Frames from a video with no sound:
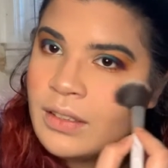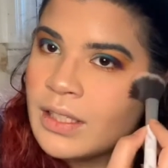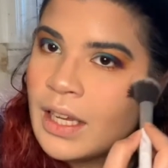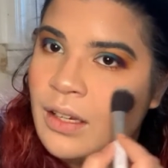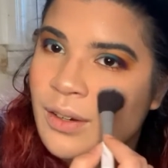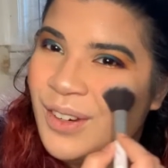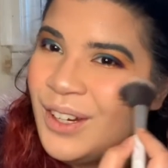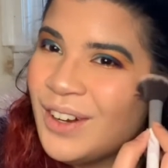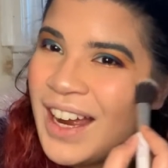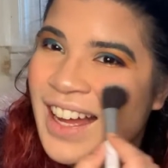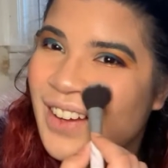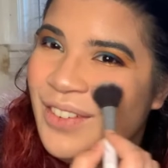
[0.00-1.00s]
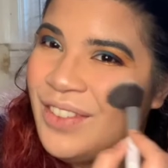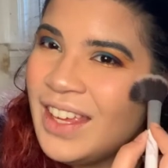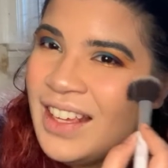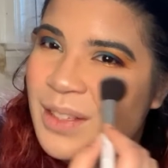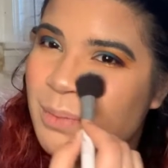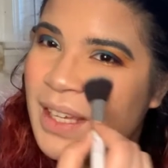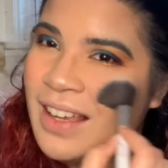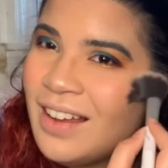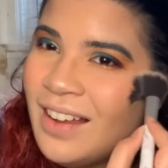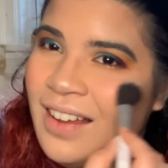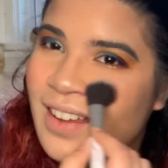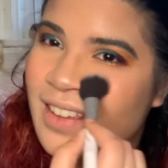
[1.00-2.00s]
take your reader out of things
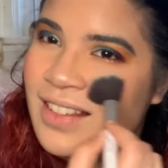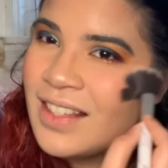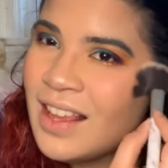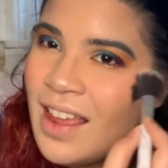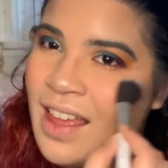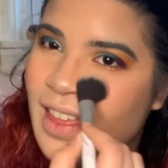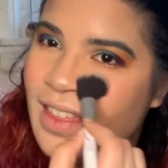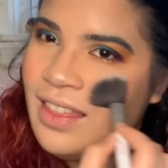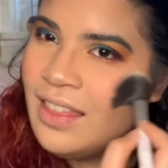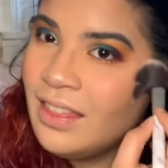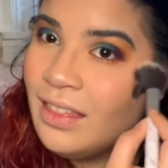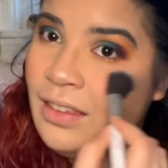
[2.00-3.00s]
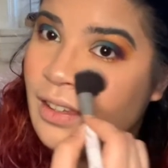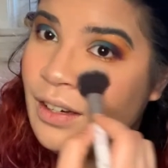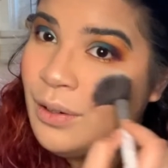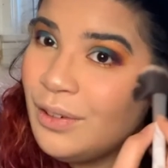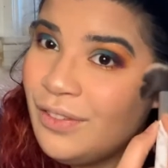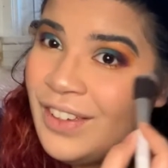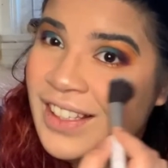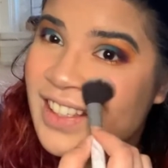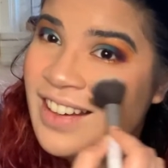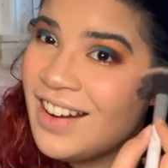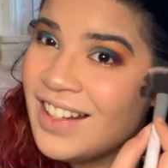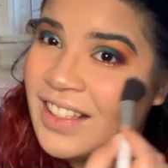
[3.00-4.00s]
because, you know, if it's
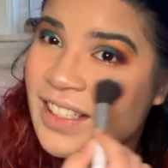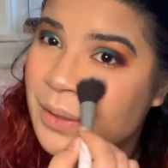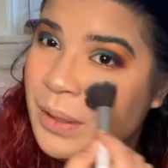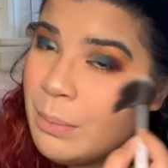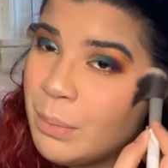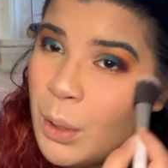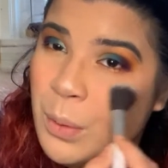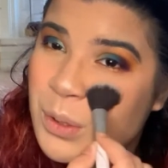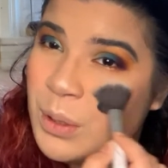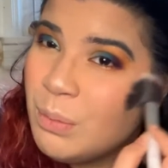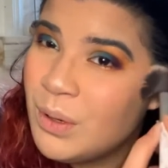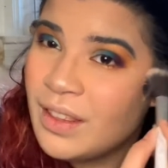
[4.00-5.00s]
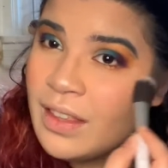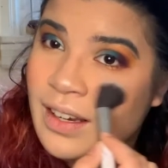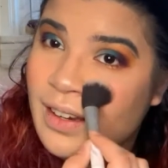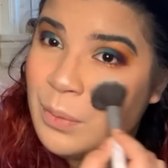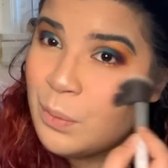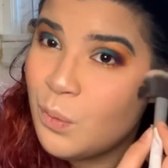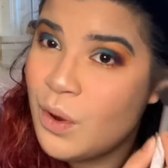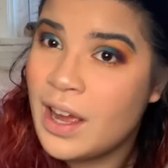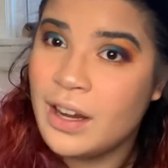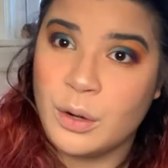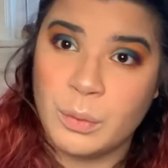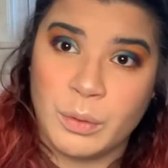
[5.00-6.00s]
not necessarily a poetry book, then
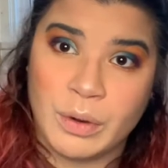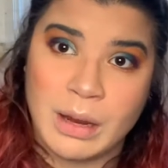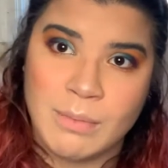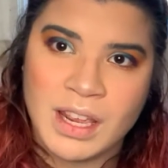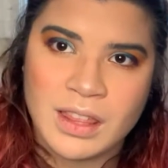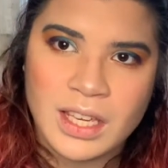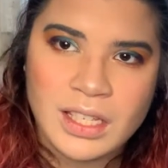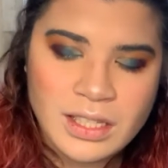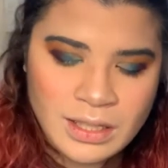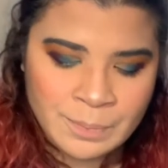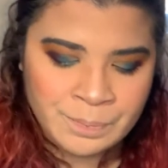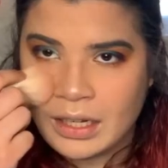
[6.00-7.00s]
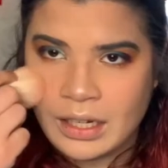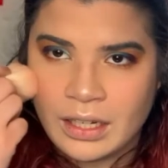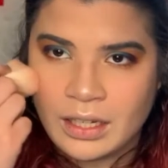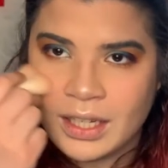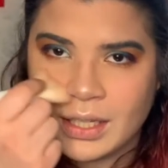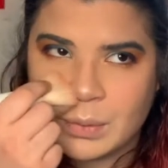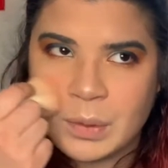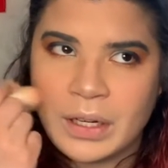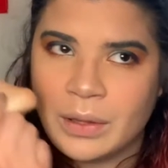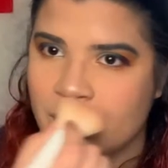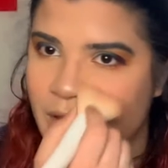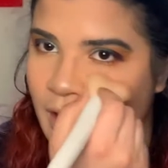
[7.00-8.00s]
why are we rhyming things? And it's one
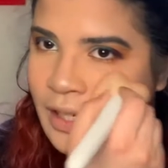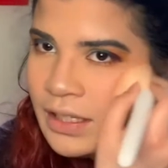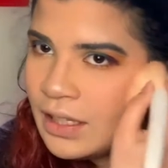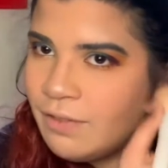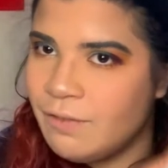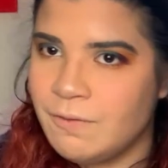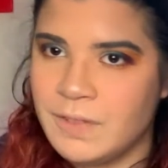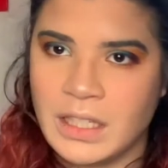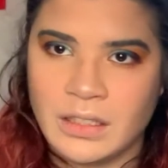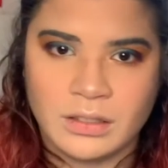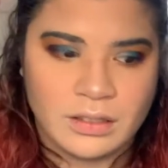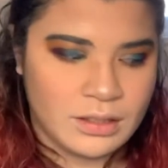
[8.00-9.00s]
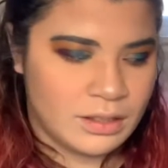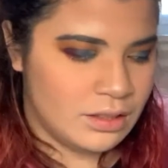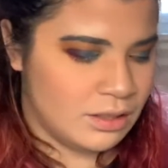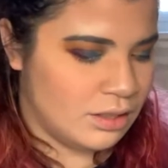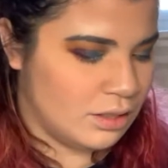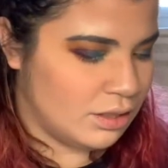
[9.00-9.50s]
of those things that feels